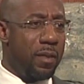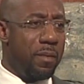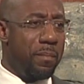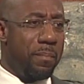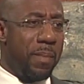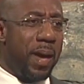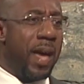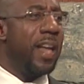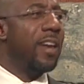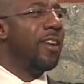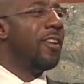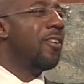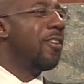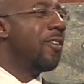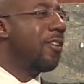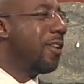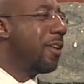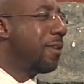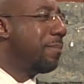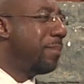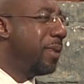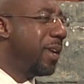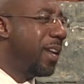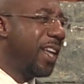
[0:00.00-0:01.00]
my
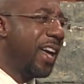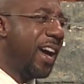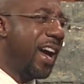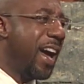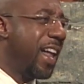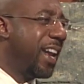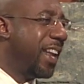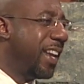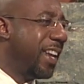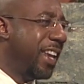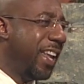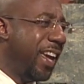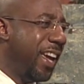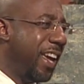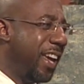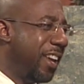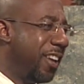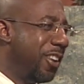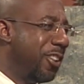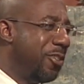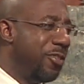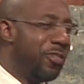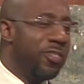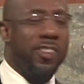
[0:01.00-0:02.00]
Lord?" Billie Holiday
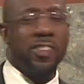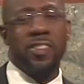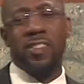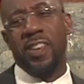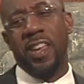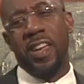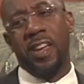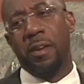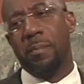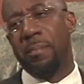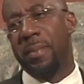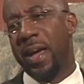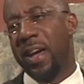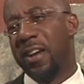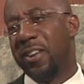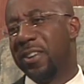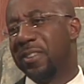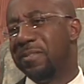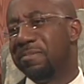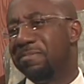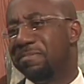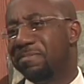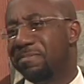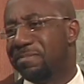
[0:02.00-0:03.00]
used to sing about it.
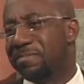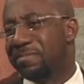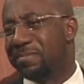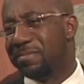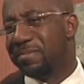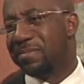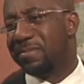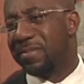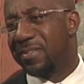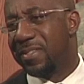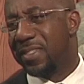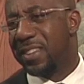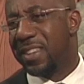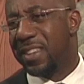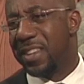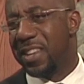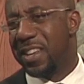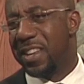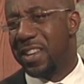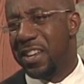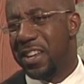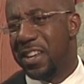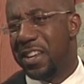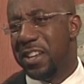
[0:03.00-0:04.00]

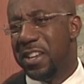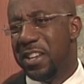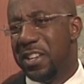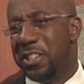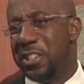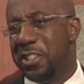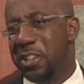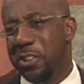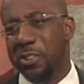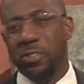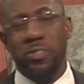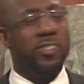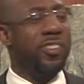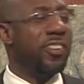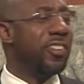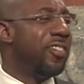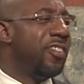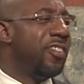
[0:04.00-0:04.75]
She used to